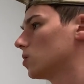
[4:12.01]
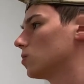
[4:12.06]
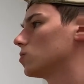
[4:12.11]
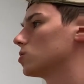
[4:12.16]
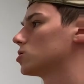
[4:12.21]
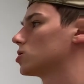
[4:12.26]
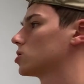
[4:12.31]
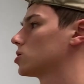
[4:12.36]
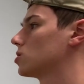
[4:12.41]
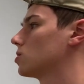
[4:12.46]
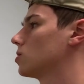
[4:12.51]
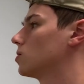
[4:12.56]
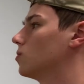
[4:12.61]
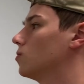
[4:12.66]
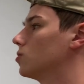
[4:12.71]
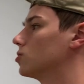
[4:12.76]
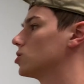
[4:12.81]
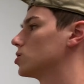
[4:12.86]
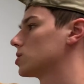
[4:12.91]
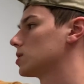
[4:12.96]
which
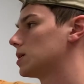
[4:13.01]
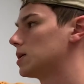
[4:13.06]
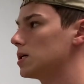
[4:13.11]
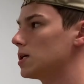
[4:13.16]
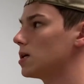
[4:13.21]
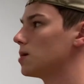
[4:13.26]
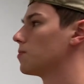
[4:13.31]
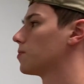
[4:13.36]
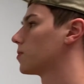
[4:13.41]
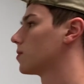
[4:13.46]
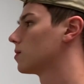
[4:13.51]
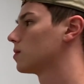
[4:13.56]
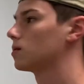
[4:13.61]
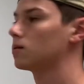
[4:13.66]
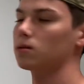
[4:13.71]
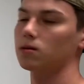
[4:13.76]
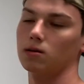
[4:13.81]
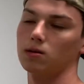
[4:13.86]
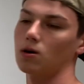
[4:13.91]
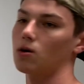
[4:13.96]
will just keep
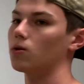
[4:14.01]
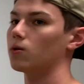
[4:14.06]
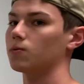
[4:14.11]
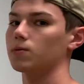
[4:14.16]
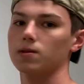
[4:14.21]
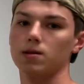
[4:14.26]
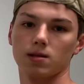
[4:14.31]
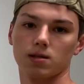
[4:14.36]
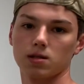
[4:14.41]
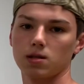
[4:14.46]
going with this